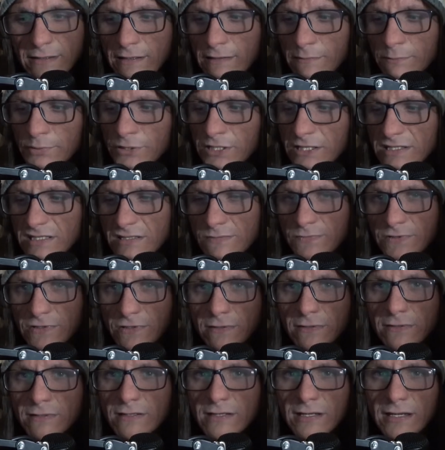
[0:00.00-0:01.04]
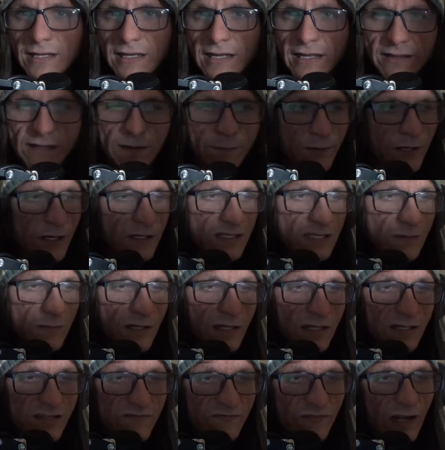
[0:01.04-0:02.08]
principal, and the principal
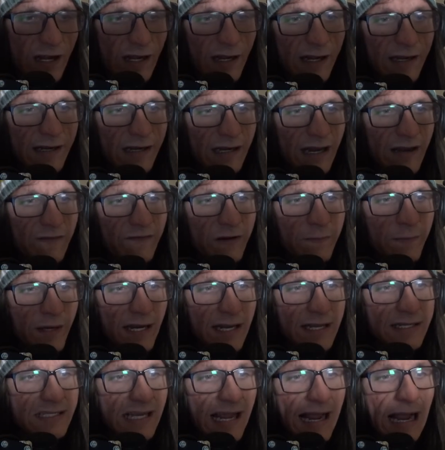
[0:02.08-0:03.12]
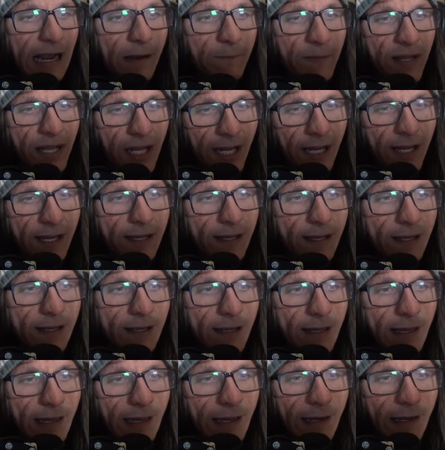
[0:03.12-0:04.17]
is fine, and everybody's happy.
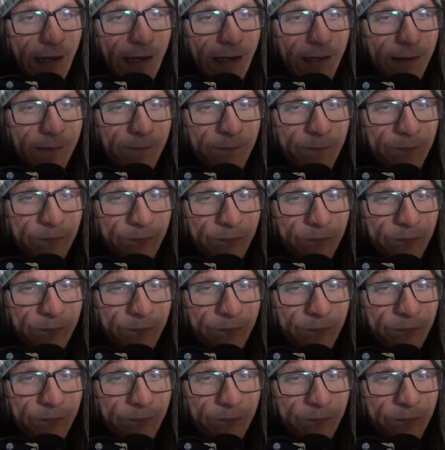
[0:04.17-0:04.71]
Um,